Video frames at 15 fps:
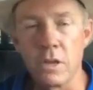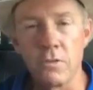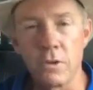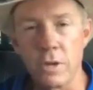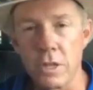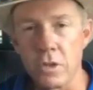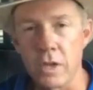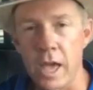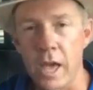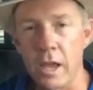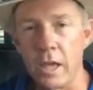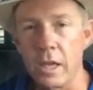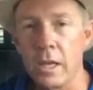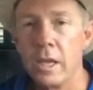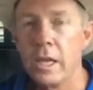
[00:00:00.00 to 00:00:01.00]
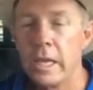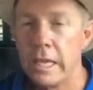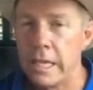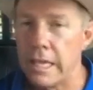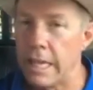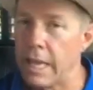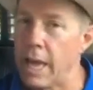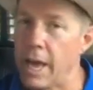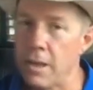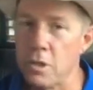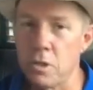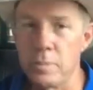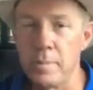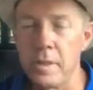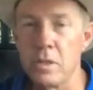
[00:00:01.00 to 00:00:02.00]
And if you're discounting it, you got to
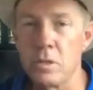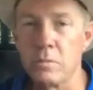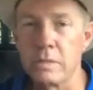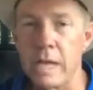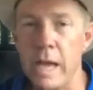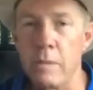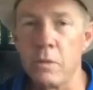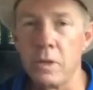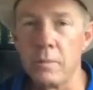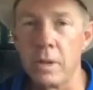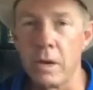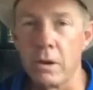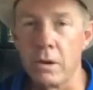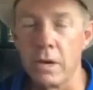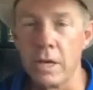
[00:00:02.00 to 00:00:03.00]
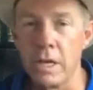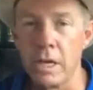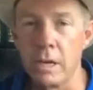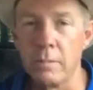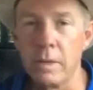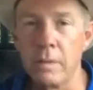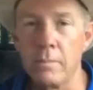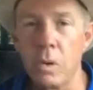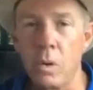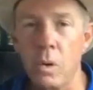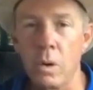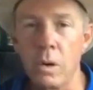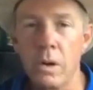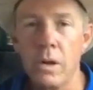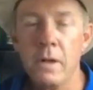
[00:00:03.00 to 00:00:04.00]
spend some time with me to learn a little bit
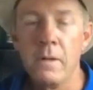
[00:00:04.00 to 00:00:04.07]
more